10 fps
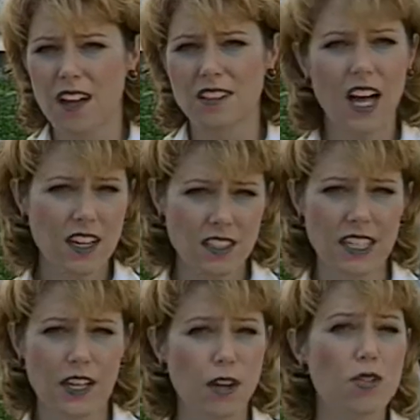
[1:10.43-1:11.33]

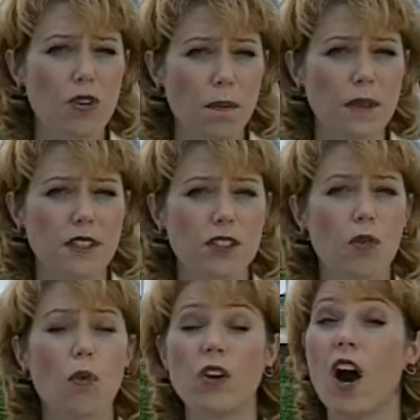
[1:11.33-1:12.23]
Luckily, her triplets
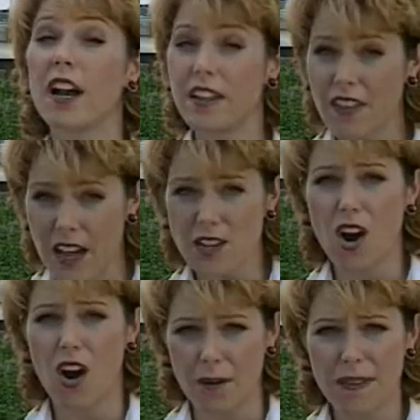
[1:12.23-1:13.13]
were not in that
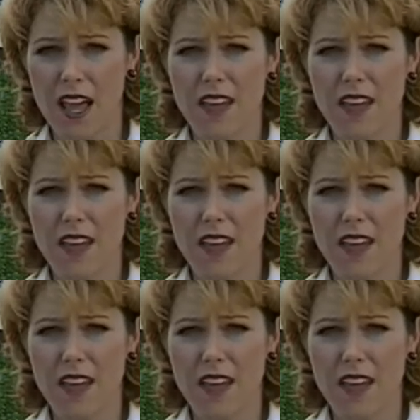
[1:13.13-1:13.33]
car.